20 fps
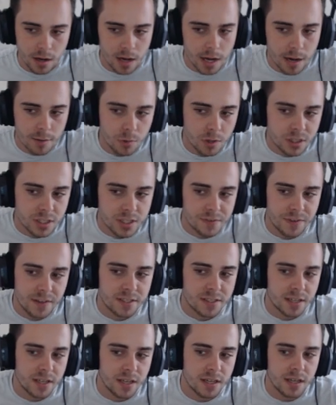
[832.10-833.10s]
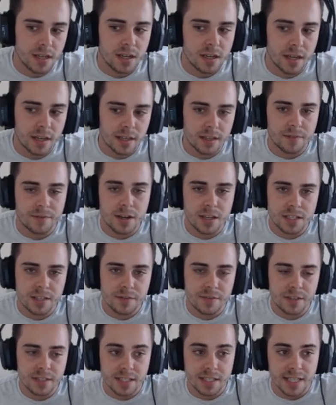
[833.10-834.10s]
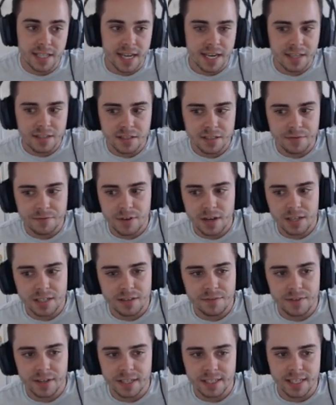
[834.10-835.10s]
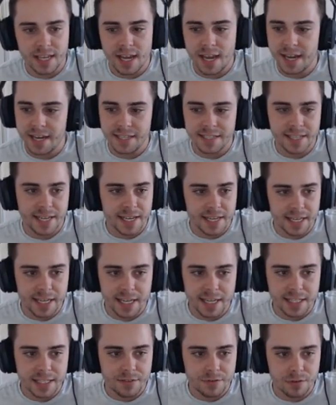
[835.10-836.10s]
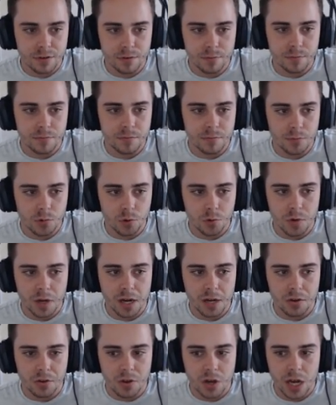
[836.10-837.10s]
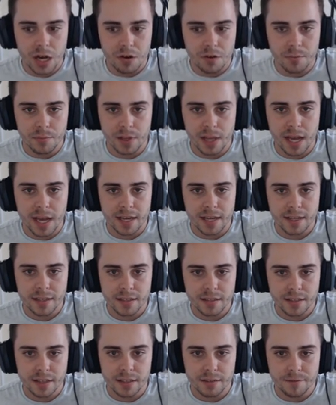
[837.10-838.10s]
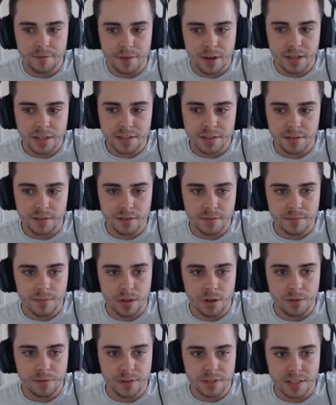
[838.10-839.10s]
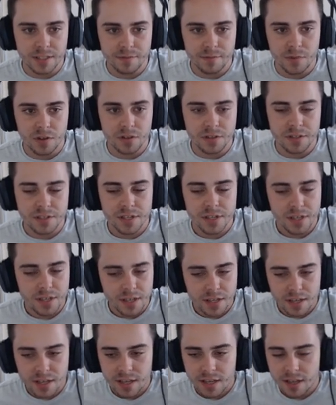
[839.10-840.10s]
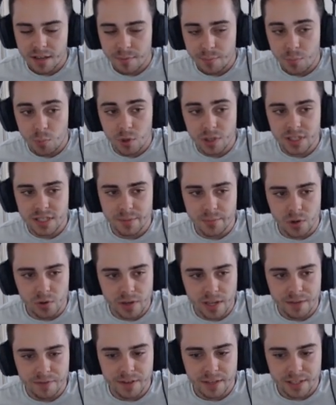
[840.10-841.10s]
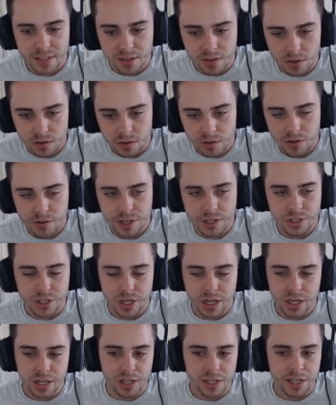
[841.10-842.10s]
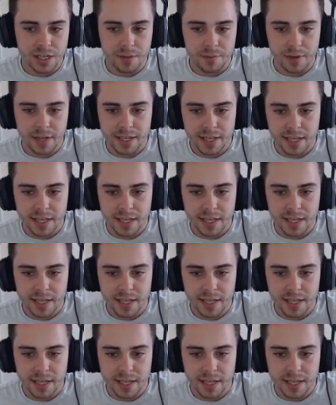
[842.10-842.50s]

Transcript: And once things are, like, the faster things are dead, because faster things ain't taking hits from Mawile or Kyurem Black, like, faster offensive mons. Once the bulky things are gone, Greninja can clean up late